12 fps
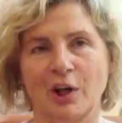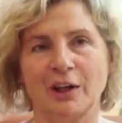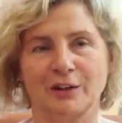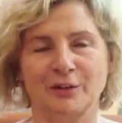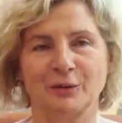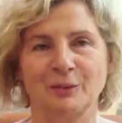
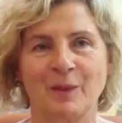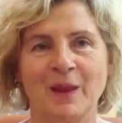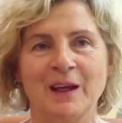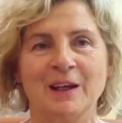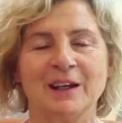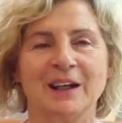piece of
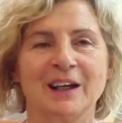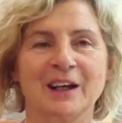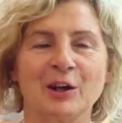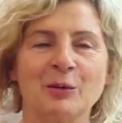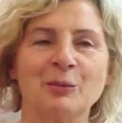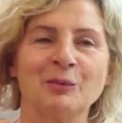advice I
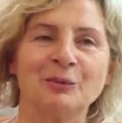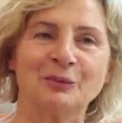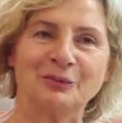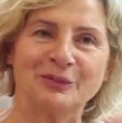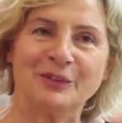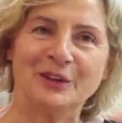give
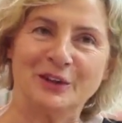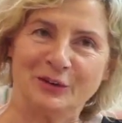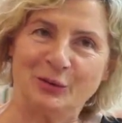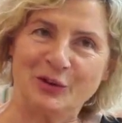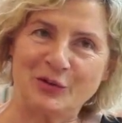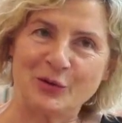is try to
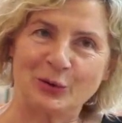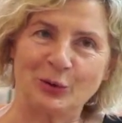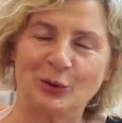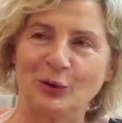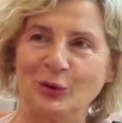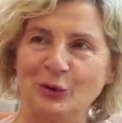be
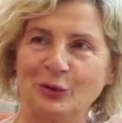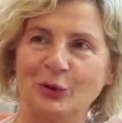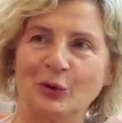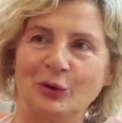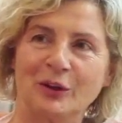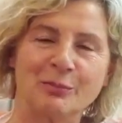yourself.
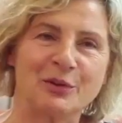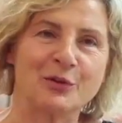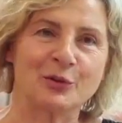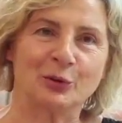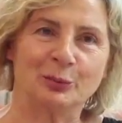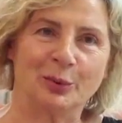
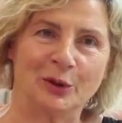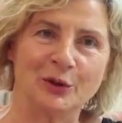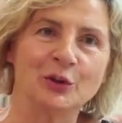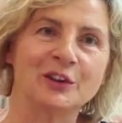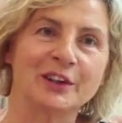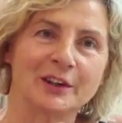You
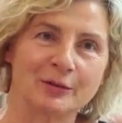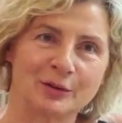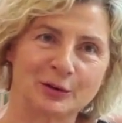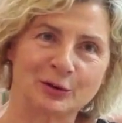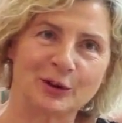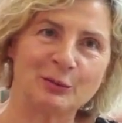shouldn't be a